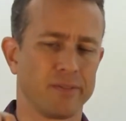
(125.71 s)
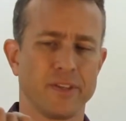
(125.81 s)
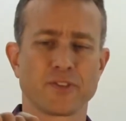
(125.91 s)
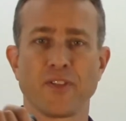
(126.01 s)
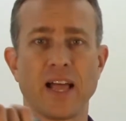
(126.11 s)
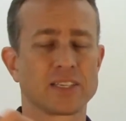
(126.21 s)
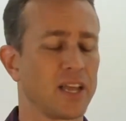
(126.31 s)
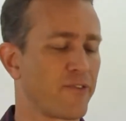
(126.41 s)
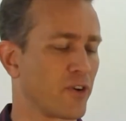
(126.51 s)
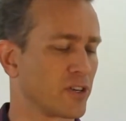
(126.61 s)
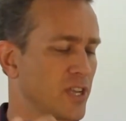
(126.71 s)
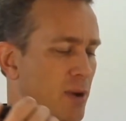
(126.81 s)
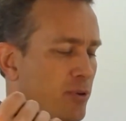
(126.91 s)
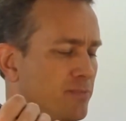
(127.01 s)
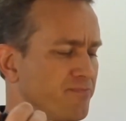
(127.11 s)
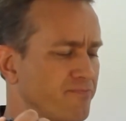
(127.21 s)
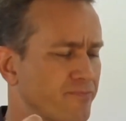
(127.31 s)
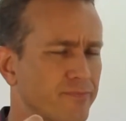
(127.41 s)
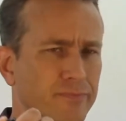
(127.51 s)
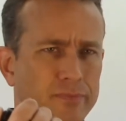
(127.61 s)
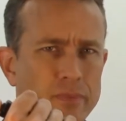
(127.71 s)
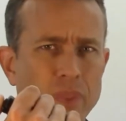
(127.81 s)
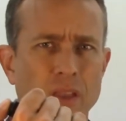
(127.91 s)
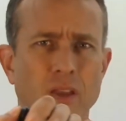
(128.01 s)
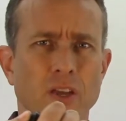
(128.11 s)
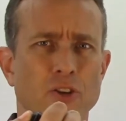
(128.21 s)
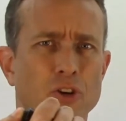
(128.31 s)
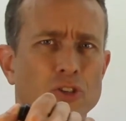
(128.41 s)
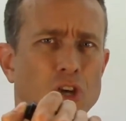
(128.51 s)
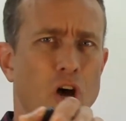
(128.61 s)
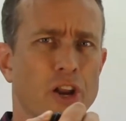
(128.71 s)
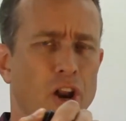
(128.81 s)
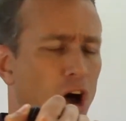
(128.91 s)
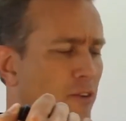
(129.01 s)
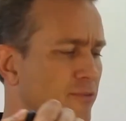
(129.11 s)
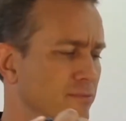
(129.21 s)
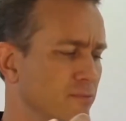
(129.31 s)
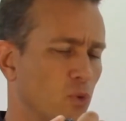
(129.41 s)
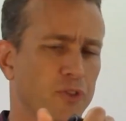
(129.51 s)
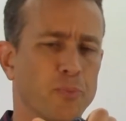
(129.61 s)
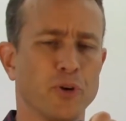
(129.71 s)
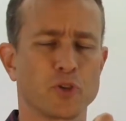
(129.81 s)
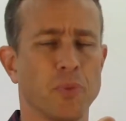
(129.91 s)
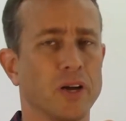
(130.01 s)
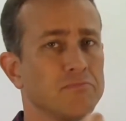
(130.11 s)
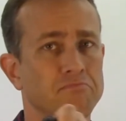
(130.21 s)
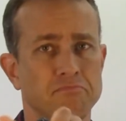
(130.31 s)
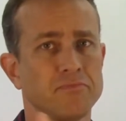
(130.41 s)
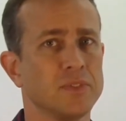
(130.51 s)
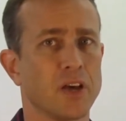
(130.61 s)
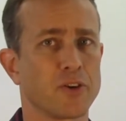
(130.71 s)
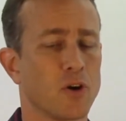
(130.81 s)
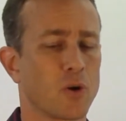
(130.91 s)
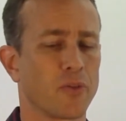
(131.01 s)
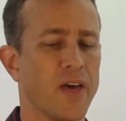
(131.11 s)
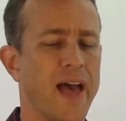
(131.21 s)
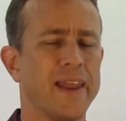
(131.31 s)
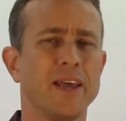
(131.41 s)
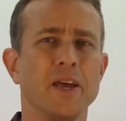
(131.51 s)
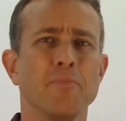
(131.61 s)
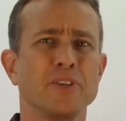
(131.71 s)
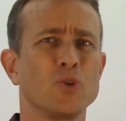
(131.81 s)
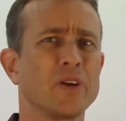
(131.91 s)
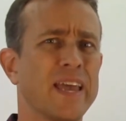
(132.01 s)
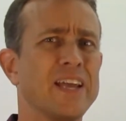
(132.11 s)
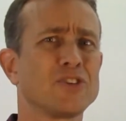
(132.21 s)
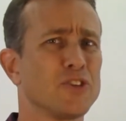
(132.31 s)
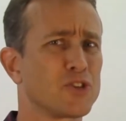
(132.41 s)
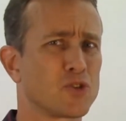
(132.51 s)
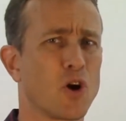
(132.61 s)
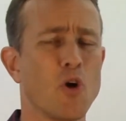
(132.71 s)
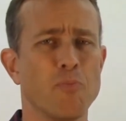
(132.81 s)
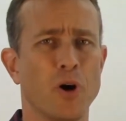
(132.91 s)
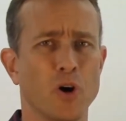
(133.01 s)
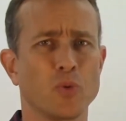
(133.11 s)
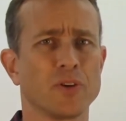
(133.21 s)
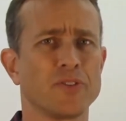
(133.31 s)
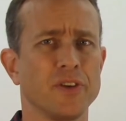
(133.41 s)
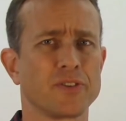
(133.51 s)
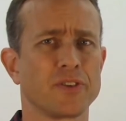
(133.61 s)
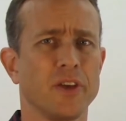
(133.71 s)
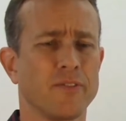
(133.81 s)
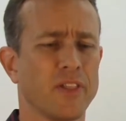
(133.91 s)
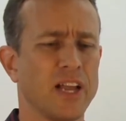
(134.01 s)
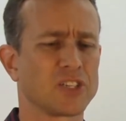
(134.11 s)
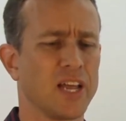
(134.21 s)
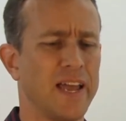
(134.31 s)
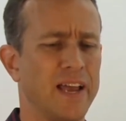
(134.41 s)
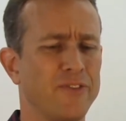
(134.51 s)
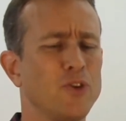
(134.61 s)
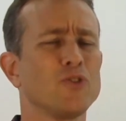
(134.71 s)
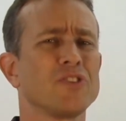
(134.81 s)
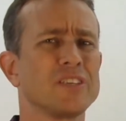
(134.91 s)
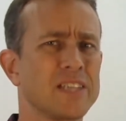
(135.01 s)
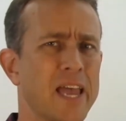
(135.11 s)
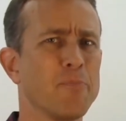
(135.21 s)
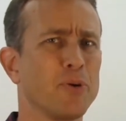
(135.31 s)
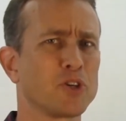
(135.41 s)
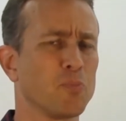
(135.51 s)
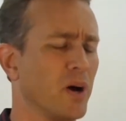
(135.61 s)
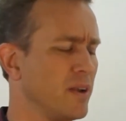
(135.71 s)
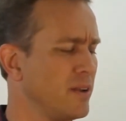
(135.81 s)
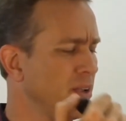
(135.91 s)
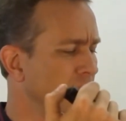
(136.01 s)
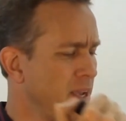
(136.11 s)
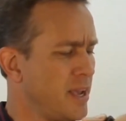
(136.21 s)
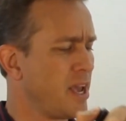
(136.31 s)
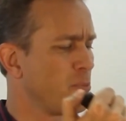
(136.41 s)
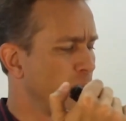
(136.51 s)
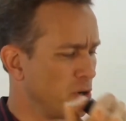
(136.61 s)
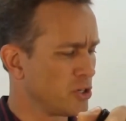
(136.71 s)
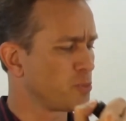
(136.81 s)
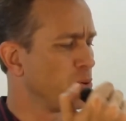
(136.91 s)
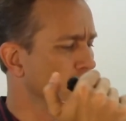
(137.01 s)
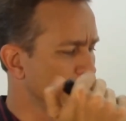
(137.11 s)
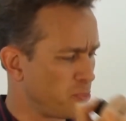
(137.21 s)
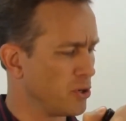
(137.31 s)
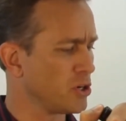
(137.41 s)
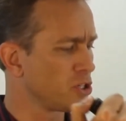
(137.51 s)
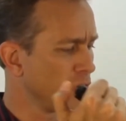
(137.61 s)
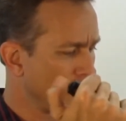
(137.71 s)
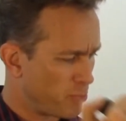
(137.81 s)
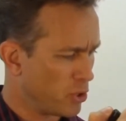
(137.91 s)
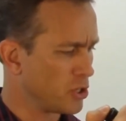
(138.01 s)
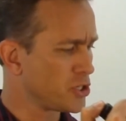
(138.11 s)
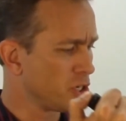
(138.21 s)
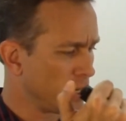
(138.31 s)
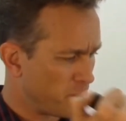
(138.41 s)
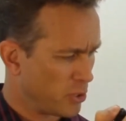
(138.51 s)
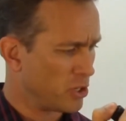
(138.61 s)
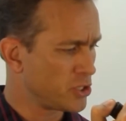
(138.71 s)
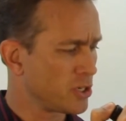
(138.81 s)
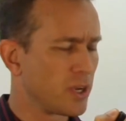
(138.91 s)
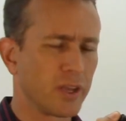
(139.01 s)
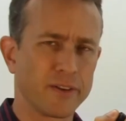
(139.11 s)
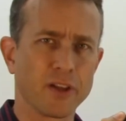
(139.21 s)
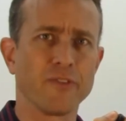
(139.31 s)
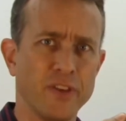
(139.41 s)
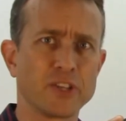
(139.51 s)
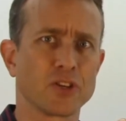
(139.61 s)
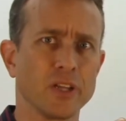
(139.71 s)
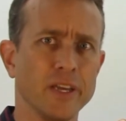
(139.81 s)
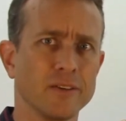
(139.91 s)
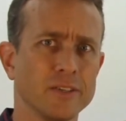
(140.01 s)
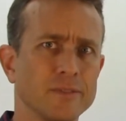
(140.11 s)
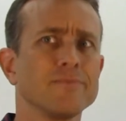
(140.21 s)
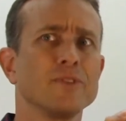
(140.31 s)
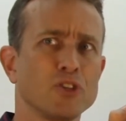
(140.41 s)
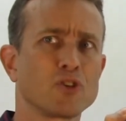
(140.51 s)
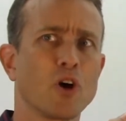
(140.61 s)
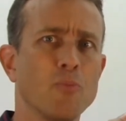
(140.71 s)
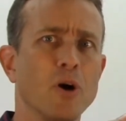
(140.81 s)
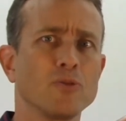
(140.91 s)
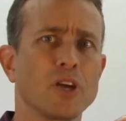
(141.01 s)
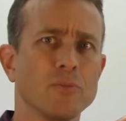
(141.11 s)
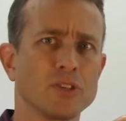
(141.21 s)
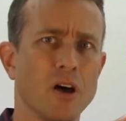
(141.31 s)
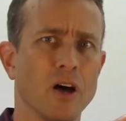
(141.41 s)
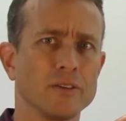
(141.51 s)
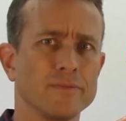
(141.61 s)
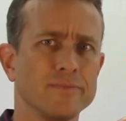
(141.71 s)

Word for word: This flashlight, for example, turns on and off with the push button. Nothing wrong with that. But to engage the strobe mode, which this flashlight has, you use the same push button and push, push, push, push, push, until eventually the strobe mode comes on.